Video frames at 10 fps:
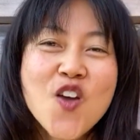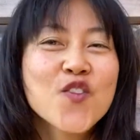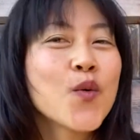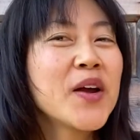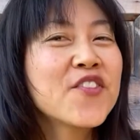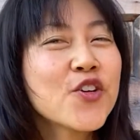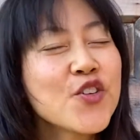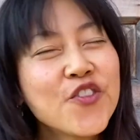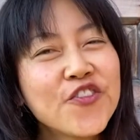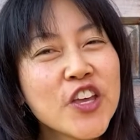for whenever
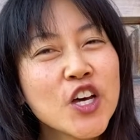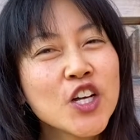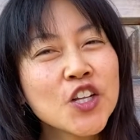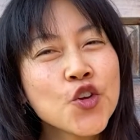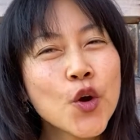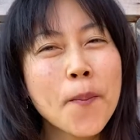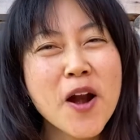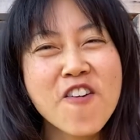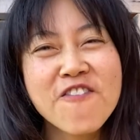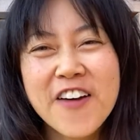you feel your
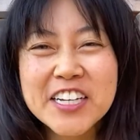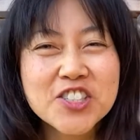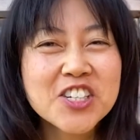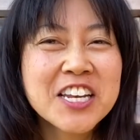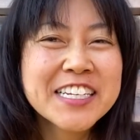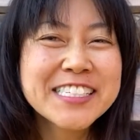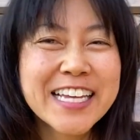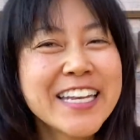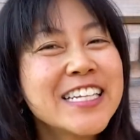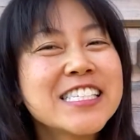perfectionist
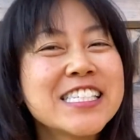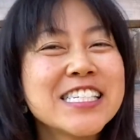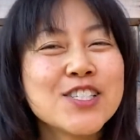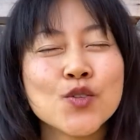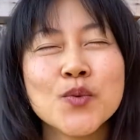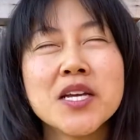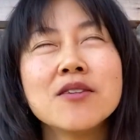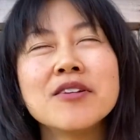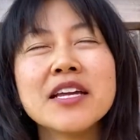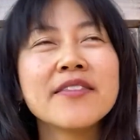tendencies
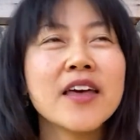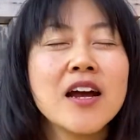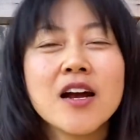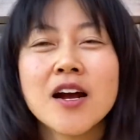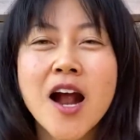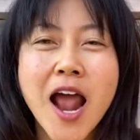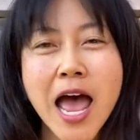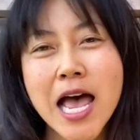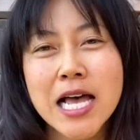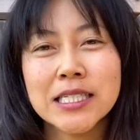rearing their
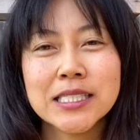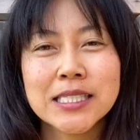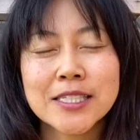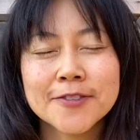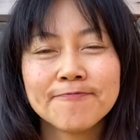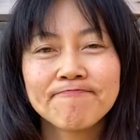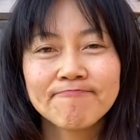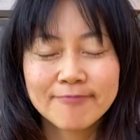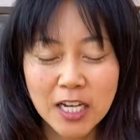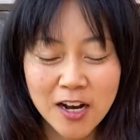heads.
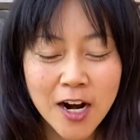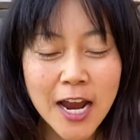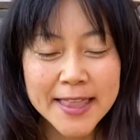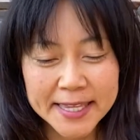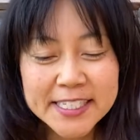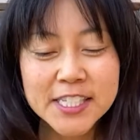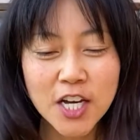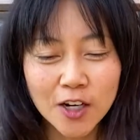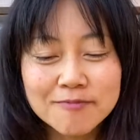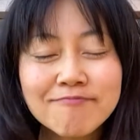All right, let's
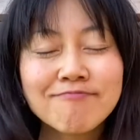go.